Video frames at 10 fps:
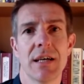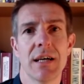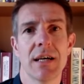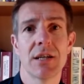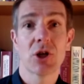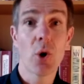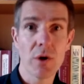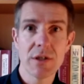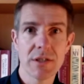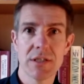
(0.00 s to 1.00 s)
and
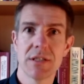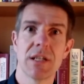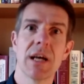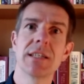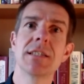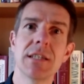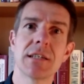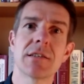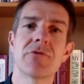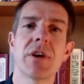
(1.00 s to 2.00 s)
courses and ideas
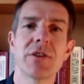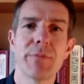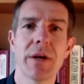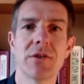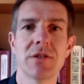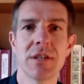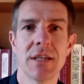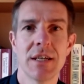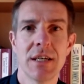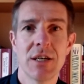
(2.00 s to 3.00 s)
around about
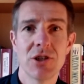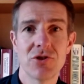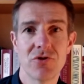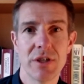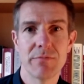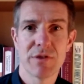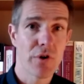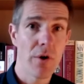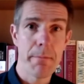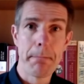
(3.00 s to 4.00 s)
dreams,
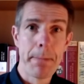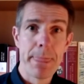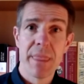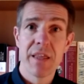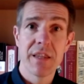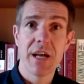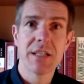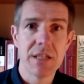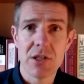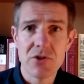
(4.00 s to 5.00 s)
from the
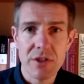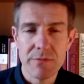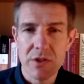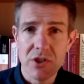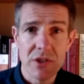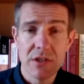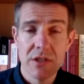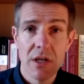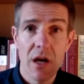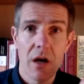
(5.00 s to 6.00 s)
idea that dreams are just
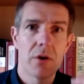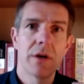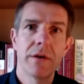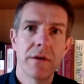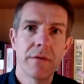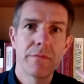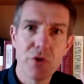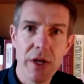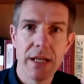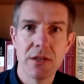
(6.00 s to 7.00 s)
our
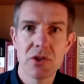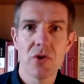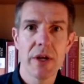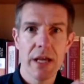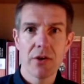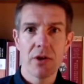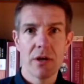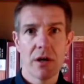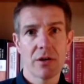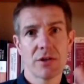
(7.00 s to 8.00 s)
brain sorting out
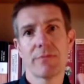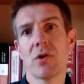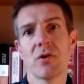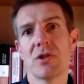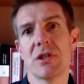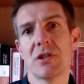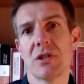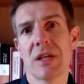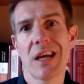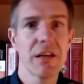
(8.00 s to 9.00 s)
our subconscious, the
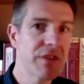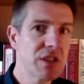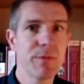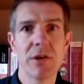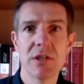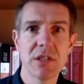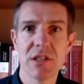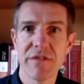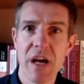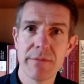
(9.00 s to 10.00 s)
kind of experiences that have
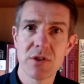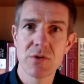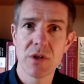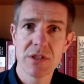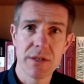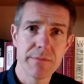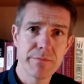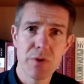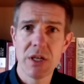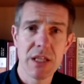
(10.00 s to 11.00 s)
happened to us, and
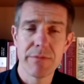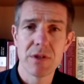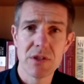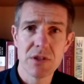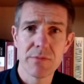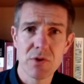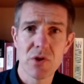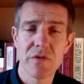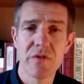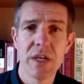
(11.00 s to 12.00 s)
putting them in some sort
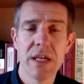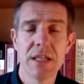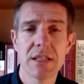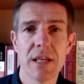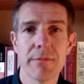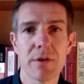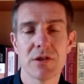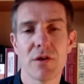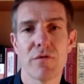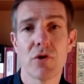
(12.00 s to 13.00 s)
of semblance
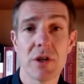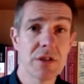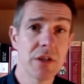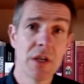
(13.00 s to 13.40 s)
of order, to